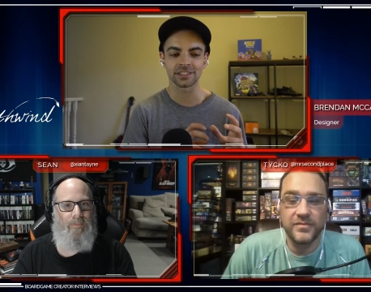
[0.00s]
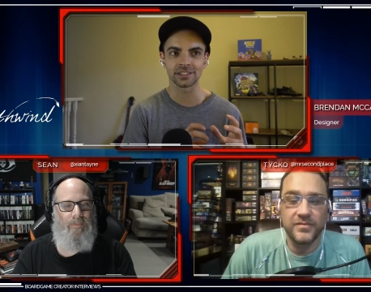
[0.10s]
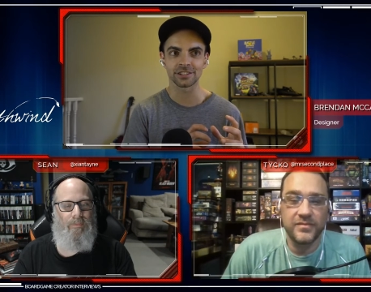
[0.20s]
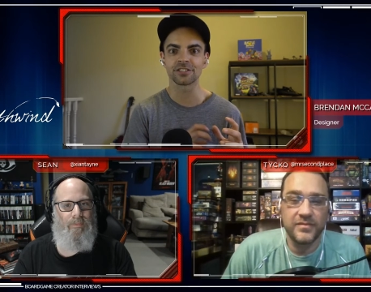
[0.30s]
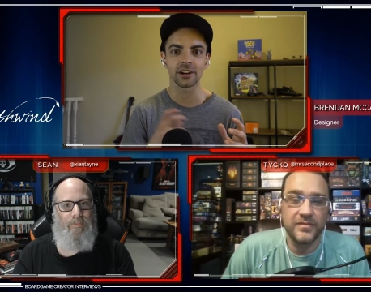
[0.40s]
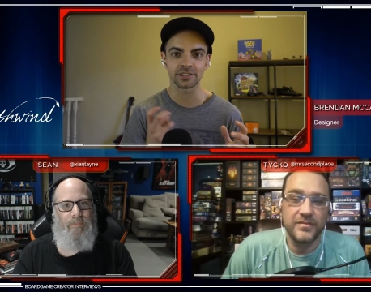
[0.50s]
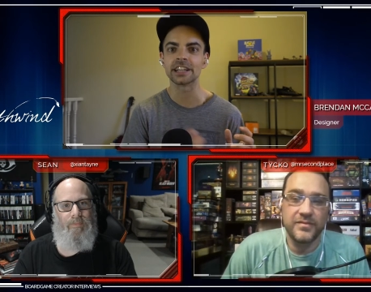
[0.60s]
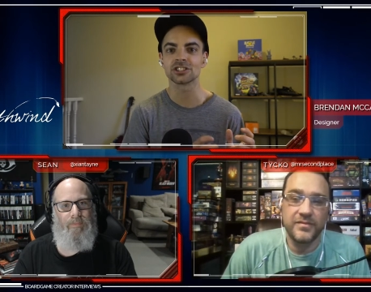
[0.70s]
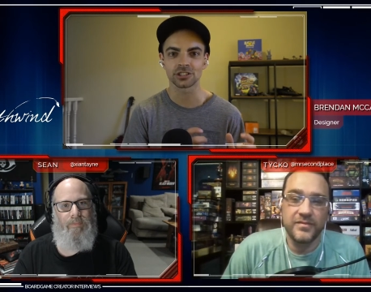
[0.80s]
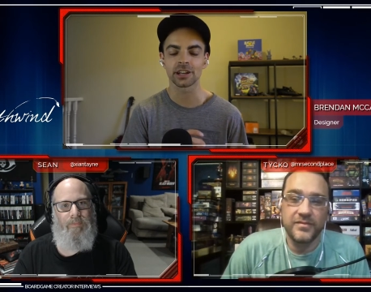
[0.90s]
Speaker 1: the
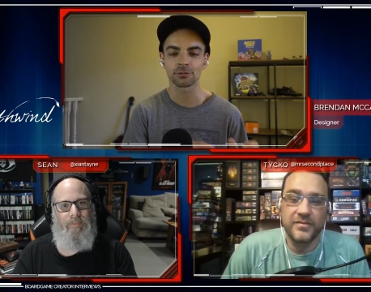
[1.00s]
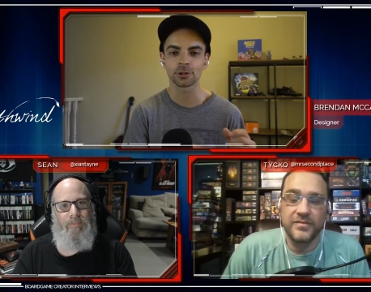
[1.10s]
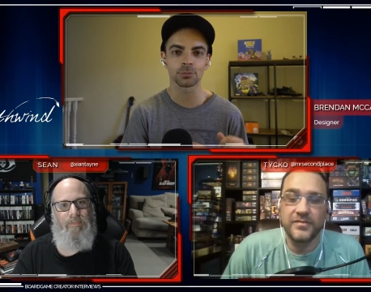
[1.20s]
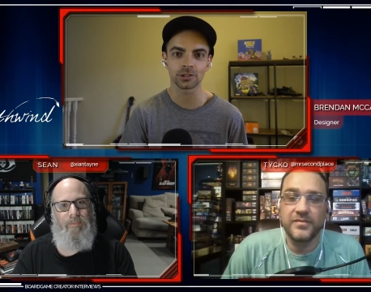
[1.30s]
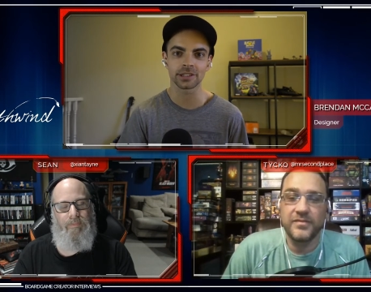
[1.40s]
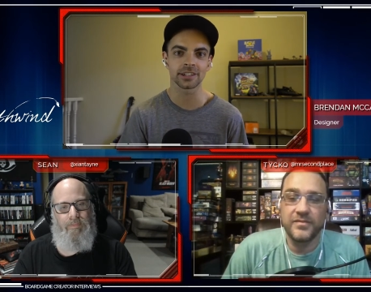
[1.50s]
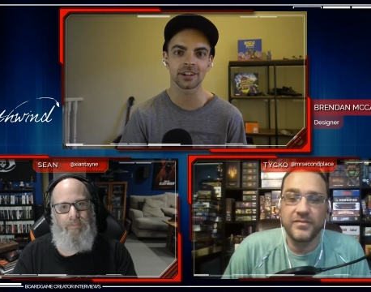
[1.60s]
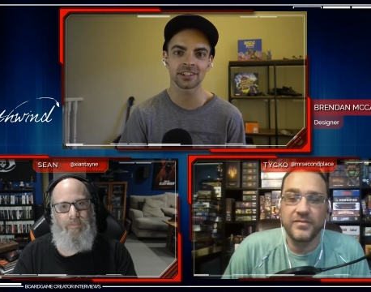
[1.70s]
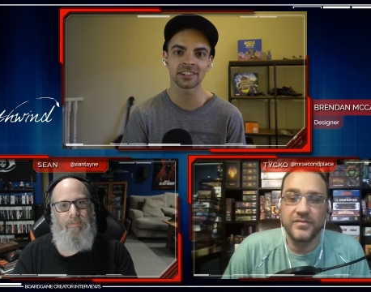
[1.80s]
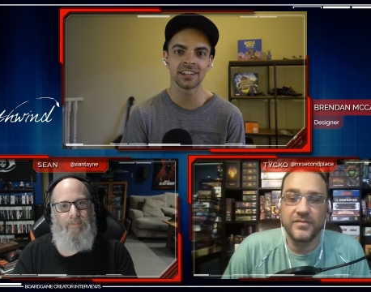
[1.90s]
foundation that we're building
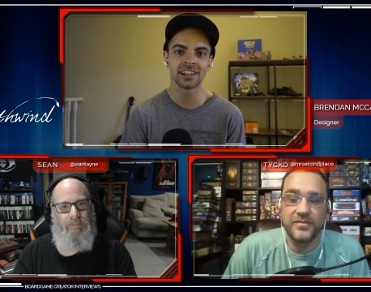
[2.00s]
on,